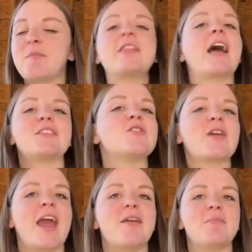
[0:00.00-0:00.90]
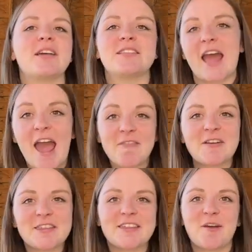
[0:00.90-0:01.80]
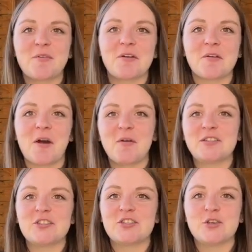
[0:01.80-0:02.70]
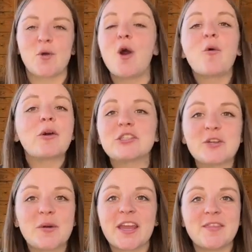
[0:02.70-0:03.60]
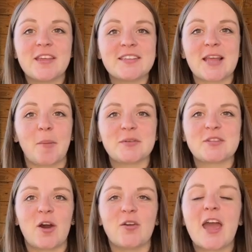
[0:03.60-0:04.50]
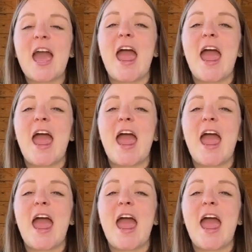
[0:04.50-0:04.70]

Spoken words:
but that's okay because everything that we were going to do, we're doing in this episode,